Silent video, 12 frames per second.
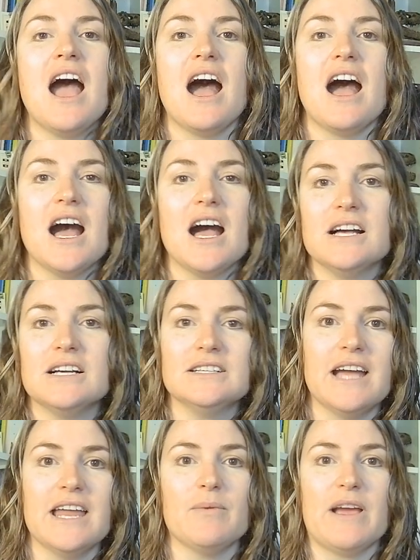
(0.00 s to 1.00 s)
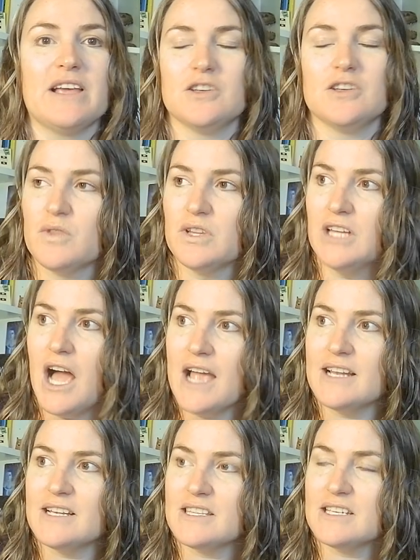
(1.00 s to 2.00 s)
Uh, anyway, so the
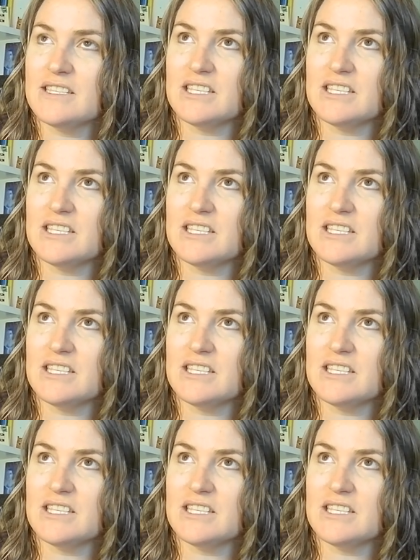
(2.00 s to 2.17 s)
line, the,